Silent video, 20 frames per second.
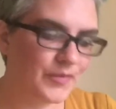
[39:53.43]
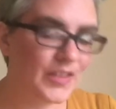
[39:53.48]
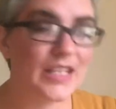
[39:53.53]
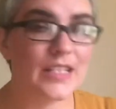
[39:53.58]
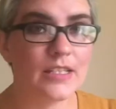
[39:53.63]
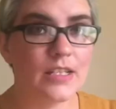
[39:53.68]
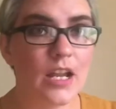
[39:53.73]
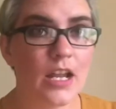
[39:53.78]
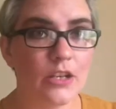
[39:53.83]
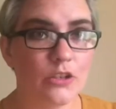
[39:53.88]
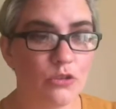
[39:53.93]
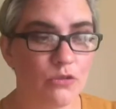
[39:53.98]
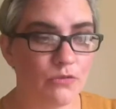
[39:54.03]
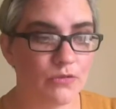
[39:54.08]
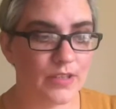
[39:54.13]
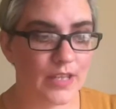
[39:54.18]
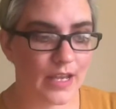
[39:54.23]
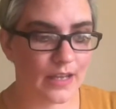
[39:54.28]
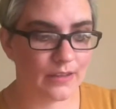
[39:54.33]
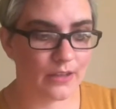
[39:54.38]
It's not too
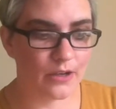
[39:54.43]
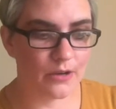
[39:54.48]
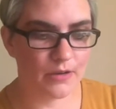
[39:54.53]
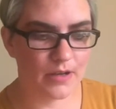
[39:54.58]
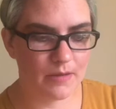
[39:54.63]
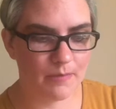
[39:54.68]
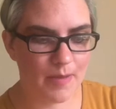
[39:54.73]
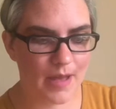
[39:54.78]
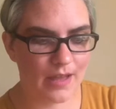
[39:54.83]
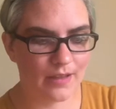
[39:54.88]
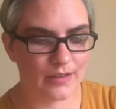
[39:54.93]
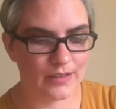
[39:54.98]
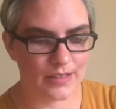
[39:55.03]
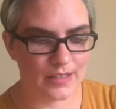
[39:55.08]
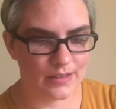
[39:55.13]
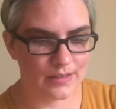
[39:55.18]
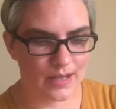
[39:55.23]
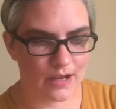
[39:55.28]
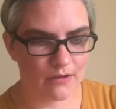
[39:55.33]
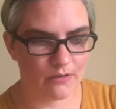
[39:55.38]
sad though. It
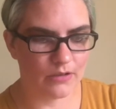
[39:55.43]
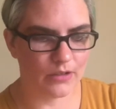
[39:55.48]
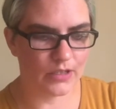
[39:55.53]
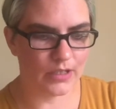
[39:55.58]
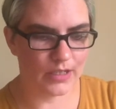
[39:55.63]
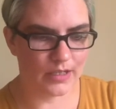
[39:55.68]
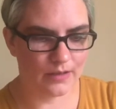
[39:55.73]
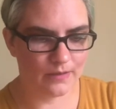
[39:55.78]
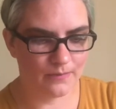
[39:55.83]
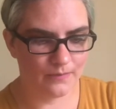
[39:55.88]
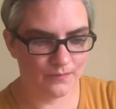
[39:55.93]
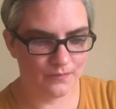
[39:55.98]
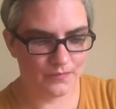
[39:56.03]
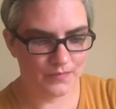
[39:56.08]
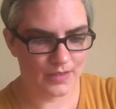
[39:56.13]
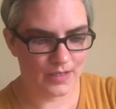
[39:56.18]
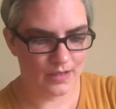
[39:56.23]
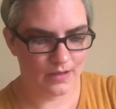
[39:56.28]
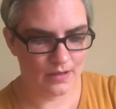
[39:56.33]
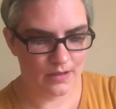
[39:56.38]
balances out really
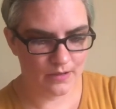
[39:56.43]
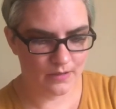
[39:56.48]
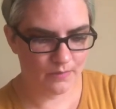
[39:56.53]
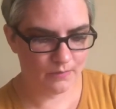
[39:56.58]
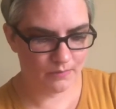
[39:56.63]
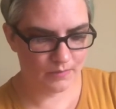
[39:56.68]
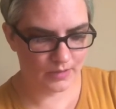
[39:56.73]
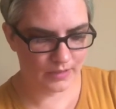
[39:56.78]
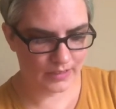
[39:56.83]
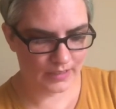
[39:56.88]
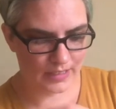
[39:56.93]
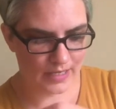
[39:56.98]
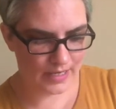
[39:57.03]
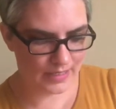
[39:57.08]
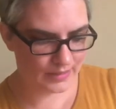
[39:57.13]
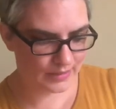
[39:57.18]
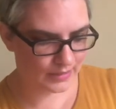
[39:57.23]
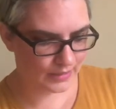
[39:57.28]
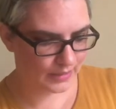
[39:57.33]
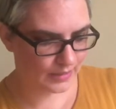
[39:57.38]
really
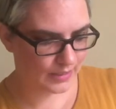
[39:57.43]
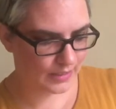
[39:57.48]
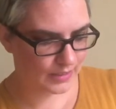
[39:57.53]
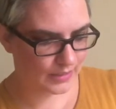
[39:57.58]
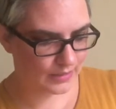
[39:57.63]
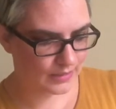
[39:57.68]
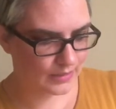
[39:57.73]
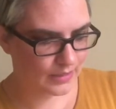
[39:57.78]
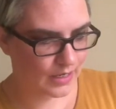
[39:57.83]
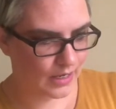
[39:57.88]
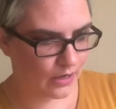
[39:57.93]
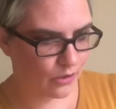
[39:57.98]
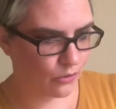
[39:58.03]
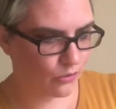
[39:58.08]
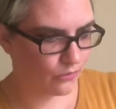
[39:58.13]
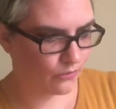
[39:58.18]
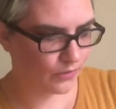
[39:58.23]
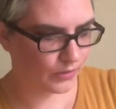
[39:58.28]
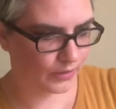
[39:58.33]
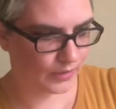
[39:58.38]
nicely that it's not
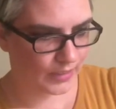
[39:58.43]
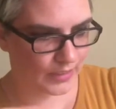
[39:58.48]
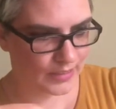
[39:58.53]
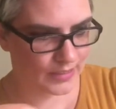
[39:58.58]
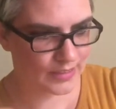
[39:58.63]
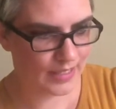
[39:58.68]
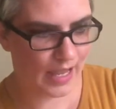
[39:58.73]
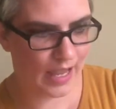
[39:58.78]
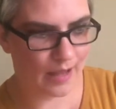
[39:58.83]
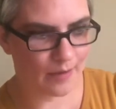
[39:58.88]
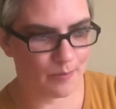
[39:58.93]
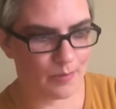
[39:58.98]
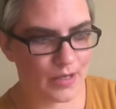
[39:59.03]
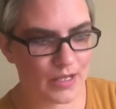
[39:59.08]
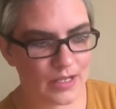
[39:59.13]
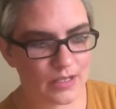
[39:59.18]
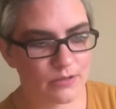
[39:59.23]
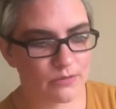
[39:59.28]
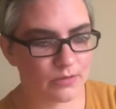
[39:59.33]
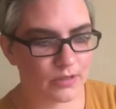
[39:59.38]
overly sad,
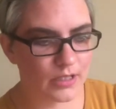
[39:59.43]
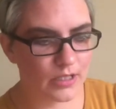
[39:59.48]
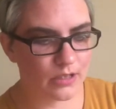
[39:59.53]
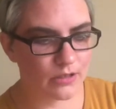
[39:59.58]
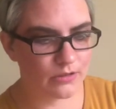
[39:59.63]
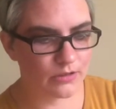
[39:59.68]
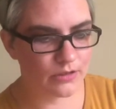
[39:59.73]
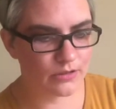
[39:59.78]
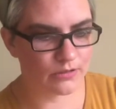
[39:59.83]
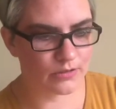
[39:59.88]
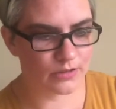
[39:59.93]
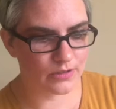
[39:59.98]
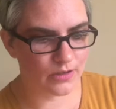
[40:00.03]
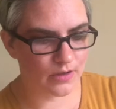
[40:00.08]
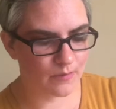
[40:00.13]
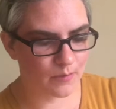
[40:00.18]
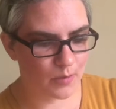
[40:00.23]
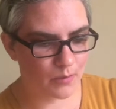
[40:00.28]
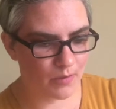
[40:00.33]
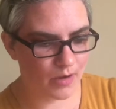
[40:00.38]
but it's really cute too. so
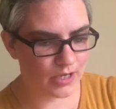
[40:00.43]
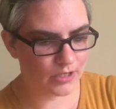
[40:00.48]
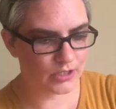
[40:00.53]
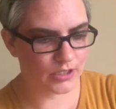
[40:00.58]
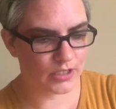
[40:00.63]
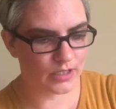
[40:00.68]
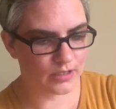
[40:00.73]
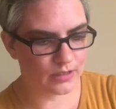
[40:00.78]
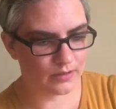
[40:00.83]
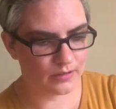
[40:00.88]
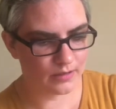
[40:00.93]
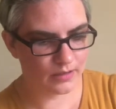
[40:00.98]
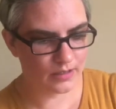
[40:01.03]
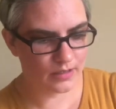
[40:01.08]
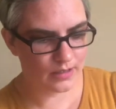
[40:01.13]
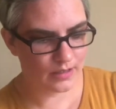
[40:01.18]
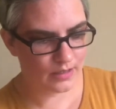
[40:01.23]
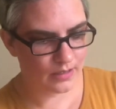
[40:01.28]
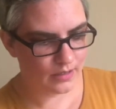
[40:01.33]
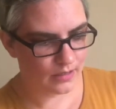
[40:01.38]
I've been watching
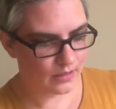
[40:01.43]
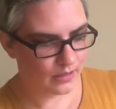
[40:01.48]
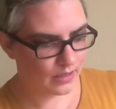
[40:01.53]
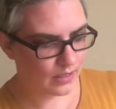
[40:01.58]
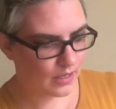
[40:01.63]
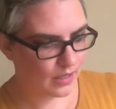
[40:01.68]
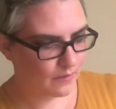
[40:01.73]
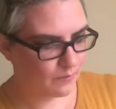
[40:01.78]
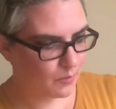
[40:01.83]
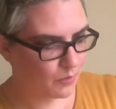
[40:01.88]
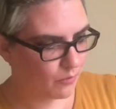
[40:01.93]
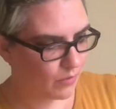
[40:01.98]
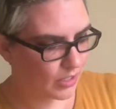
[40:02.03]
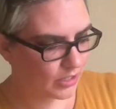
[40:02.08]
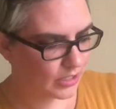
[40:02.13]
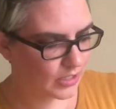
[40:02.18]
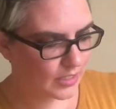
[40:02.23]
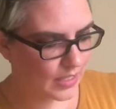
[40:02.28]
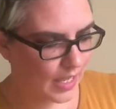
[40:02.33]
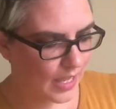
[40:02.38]

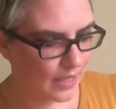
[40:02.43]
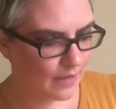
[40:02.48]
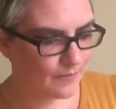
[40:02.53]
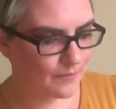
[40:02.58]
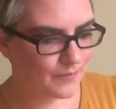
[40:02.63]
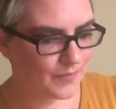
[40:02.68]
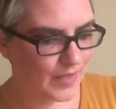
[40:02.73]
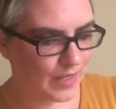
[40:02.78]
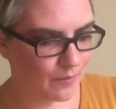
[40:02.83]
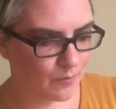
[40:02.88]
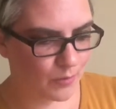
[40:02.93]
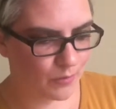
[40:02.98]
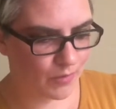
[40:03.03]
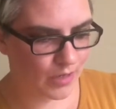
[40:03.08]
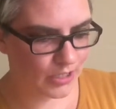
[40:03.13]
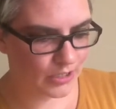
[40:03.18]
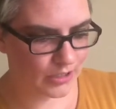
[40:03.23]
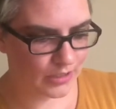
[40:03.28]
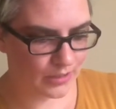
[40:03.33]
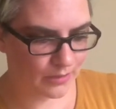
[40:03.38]
that. I've been
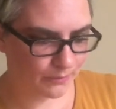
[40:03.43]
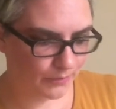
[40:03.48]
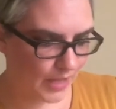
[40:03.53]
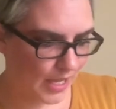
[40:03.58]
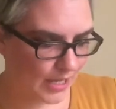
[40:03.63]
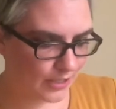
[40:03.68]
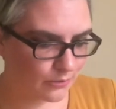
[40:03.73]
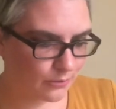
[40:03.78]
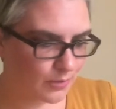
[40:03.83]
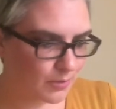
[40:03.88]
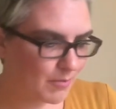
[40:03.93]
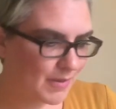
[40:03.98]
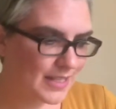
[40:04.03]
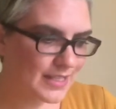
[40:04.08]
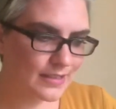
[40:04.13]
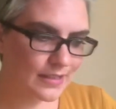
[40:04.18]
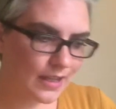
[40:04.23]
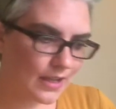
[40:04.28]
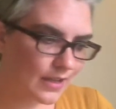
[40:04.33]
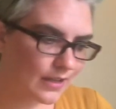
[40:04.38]
watching The Flash with my
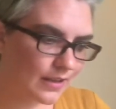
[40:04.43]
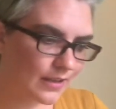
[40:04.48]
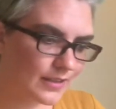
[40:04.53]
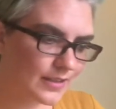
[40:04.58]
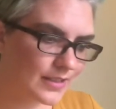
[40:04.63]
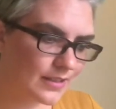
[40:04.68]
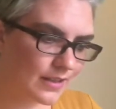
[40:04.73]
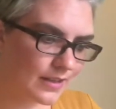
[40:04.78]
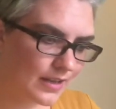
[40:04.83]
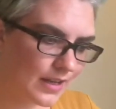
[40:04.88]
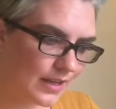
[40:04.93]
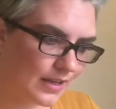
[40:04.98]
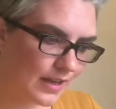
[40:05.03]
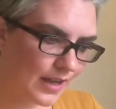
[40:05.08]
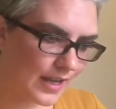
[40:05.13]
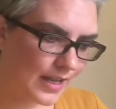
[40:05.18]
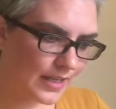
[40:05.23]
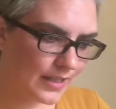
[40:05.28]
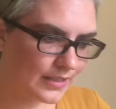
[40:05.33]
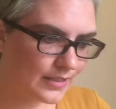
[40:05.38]
son on Sunday
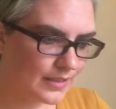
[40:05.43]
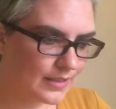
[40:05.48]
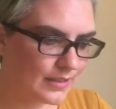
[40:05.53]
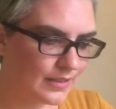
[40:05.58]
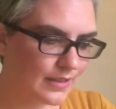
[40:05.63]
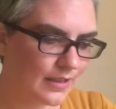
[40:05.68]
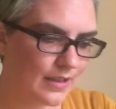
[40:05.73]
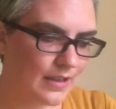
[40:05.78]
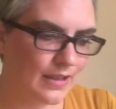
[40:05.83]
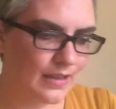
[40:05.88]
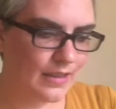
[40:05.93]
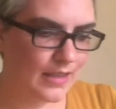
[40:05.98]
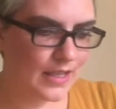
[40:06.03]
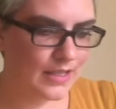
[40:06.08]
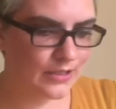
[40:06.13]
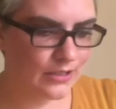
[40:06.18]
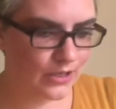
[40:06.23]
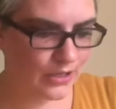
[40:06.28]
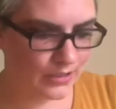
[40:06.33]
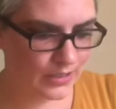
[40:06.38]
nights.
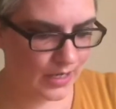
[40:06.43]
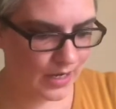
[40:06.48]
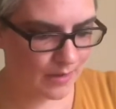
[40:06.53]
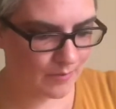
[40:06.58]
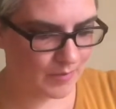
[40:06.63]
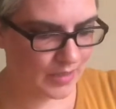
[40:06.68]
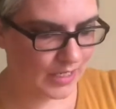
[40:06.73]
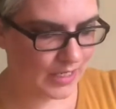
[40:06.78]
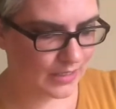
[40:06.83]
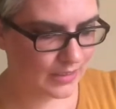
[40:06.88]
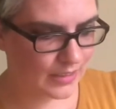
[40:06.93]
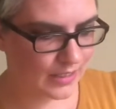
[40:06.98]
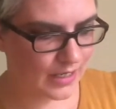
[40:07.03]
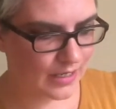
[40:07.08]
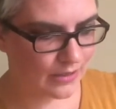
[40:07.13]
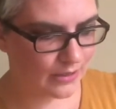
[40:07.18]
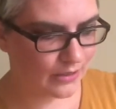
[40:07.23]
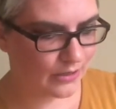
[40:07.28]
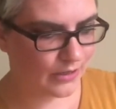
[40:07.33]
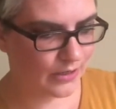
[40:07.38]
That's our time to get
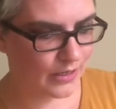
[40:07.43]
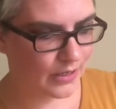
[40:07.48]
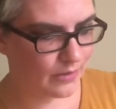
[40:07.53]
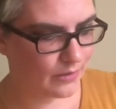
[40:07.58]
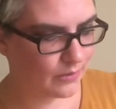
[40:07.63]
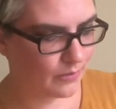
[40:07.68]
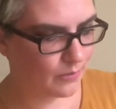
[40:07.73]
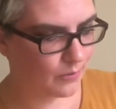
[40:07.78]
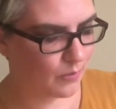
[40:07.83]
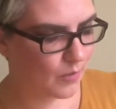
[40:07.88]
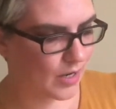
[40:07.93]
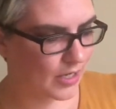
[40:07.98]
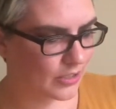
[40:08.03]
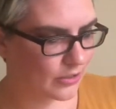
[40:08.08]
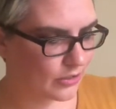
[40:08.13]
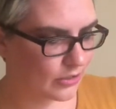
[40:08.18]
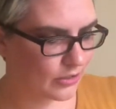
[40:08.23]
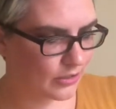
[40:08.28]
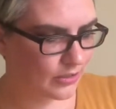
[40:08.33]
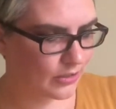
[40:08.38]
together and
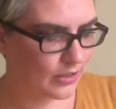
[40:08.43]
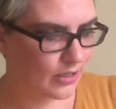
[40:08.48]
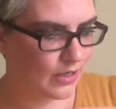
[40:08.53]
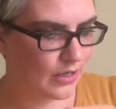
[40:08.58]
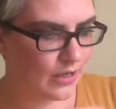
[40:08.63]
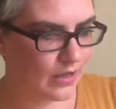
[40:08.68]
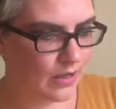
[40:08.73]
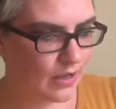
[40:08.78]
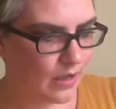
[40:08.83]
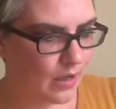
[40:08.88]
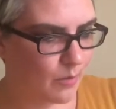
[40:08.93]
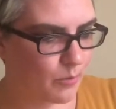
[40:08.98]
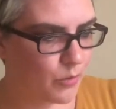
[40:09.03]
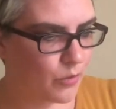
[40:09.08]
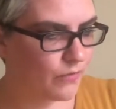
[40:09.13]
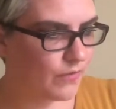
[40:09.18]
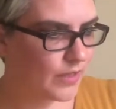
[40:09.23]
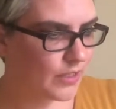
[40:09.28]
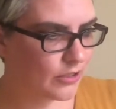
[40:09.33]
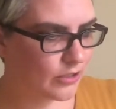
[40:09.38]
watch a
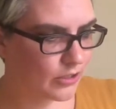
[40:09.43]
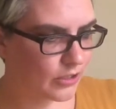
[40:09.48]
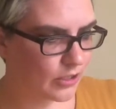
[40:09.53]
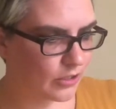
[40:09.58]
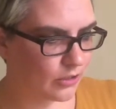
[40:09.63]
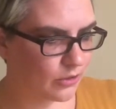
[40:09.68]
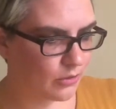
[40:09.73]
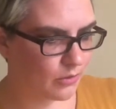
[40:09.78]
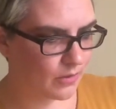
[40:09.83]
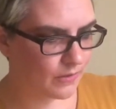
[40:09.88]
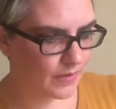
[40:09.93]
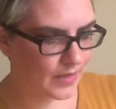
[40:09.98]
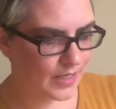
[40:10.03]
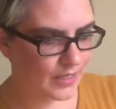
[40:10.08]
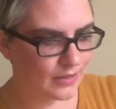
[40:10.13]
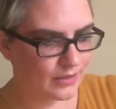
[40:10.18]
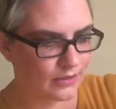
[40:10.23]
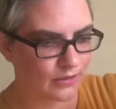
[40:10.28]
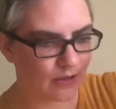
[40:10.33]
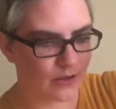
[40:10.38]
movie, just the two of
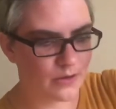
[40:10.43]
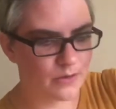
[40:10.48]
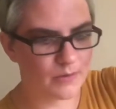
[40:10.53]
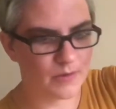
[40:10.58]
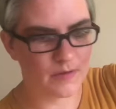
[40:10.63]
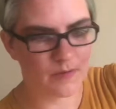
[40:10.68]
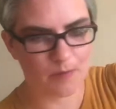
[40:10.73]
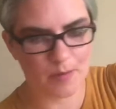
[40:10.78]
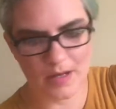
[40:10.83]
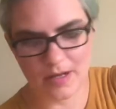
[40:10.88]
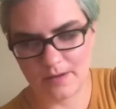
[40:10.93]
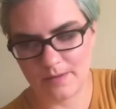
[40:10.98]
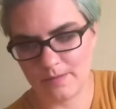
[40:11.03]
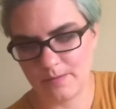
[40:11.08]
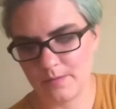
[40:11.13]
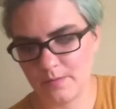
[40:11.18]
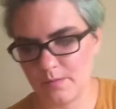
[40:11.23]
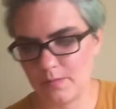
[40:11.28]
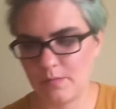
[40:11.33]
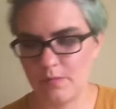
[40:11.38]
us. So we've been
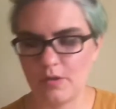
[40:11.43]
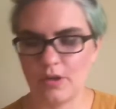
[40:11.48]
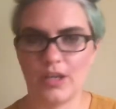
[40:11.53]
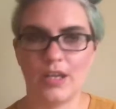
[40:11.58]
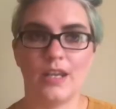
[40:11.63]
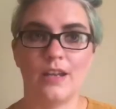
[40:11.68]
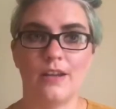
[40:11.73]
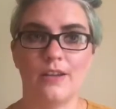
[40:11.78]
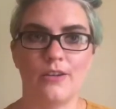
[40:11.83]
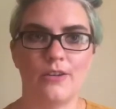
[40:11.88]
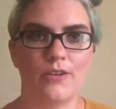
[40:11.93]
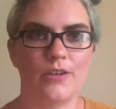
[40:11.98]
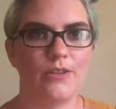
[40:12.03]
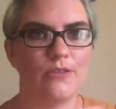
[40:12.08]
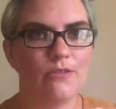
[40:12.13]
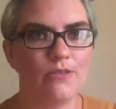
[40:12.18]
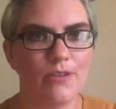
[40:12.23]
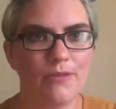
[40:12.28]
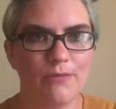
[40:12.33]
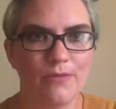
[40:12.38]
working on going
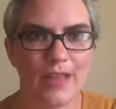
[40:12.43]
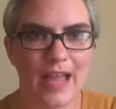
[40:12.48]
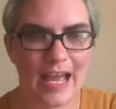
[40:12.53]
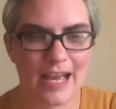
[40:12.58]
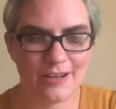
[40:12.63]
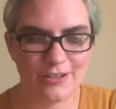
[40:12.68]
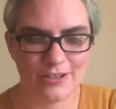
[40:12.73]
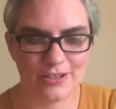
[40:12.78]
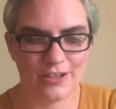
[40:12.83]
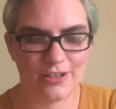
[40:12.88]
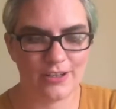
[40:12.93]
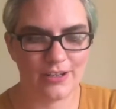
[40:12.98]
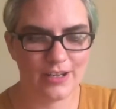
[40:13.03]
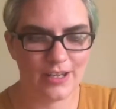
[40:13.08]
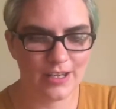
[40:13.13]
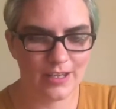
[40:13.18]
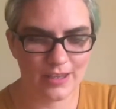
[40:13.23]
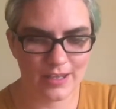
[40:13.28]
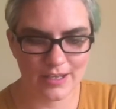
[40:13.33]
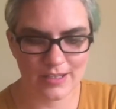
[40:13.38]
through The Flash, and
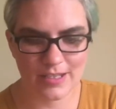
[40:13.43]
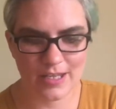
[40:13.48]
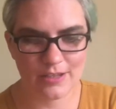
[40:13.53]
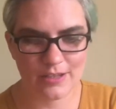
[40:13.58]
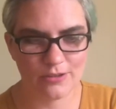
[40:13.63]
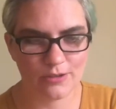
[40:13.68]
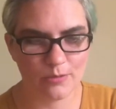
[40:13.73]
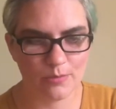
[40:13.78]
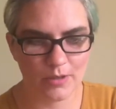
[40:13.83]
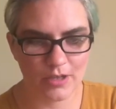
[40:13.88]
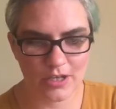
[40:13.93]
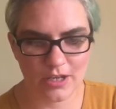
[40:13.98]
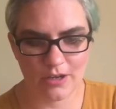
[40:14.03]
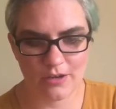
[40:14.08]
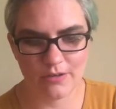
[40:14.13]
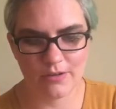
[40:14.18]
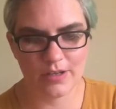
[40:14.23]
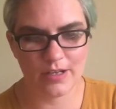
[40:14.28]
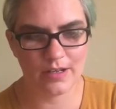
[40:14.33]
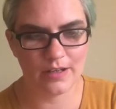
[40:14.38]
he thinks that's super
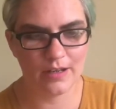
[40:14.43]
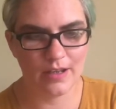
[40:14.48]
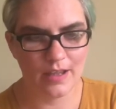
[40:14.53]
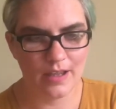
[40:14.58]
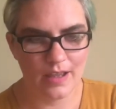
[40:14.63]
cute, and